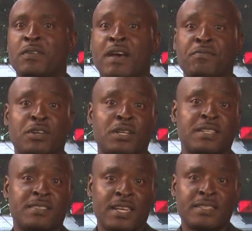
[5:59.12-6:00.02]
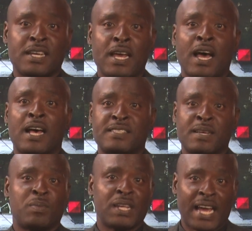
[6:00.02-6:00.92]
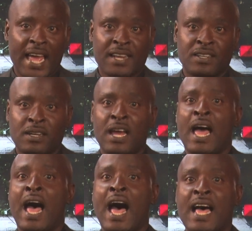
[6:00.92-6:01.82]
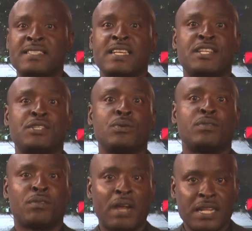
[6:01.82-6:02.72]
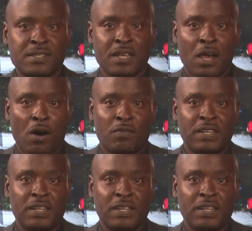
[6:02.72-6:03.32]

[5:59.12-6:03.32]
of African Descent, Assembly Guyana, has issued threats of